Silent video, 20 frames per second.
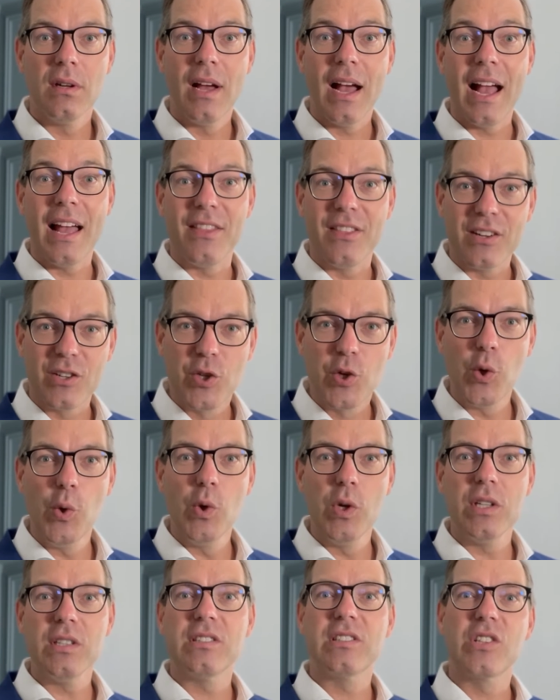And the
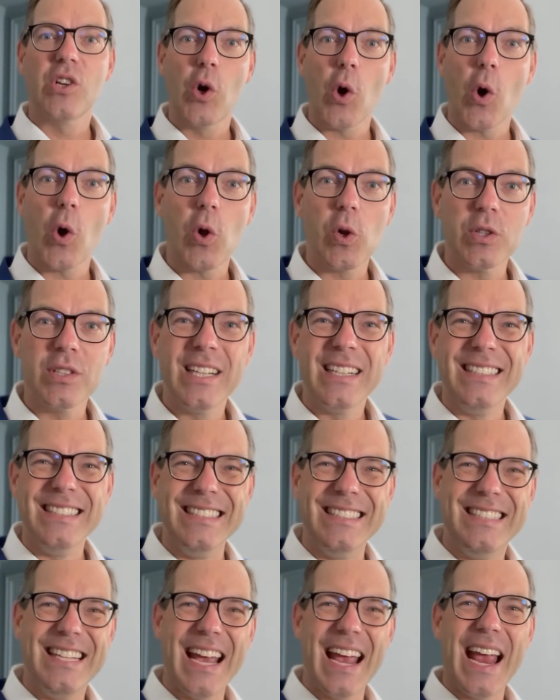tool is
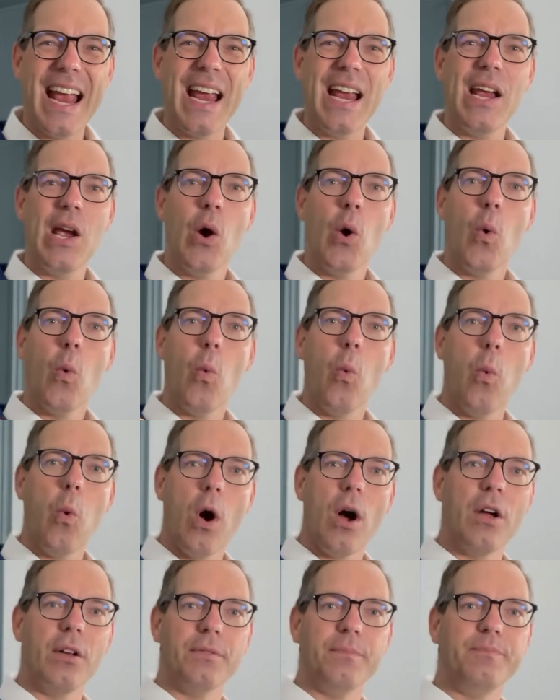called Day
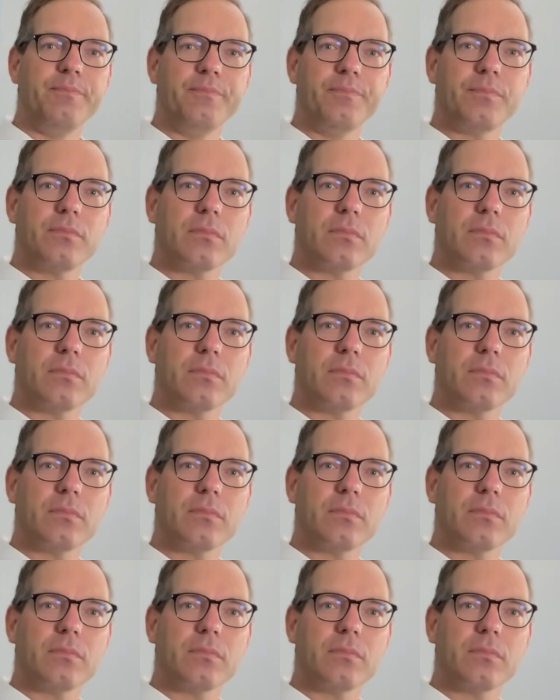One.